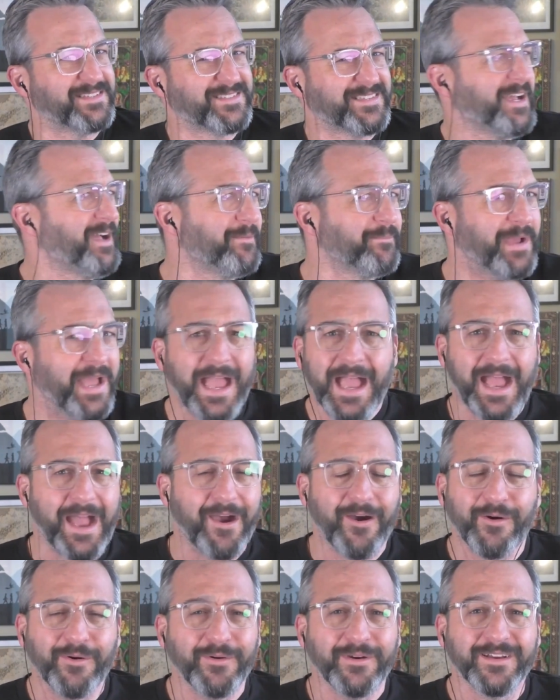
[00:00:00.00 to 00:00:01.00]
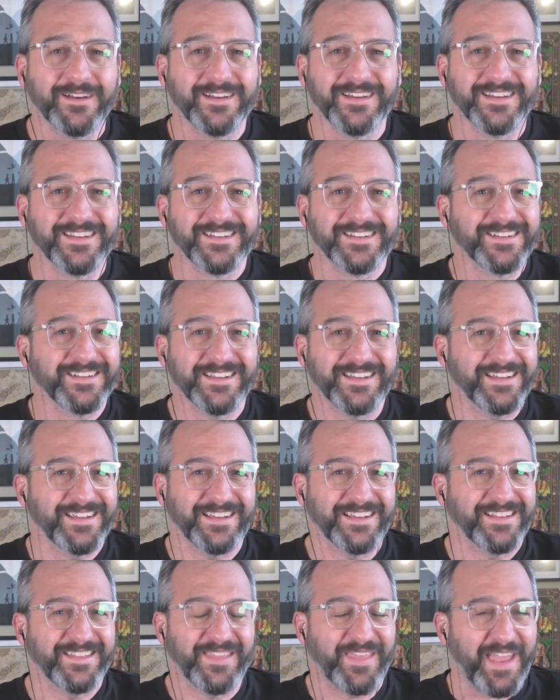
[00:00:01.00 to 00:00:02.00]
somehow
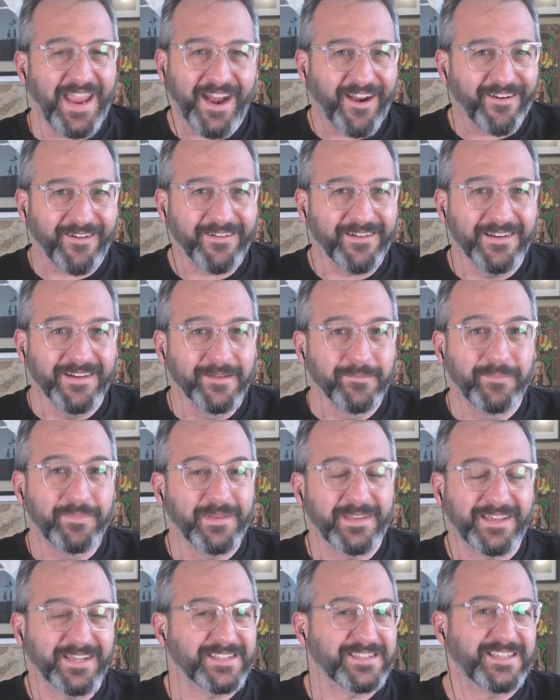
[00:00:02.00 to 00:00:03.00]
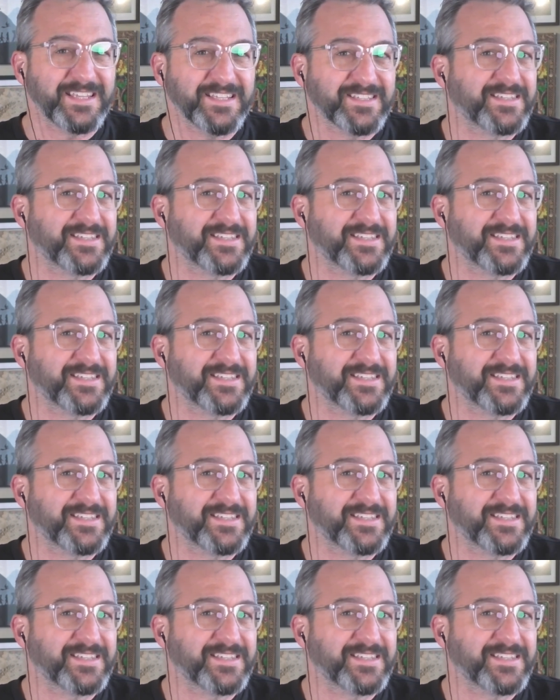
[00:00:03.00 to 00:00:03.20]
there because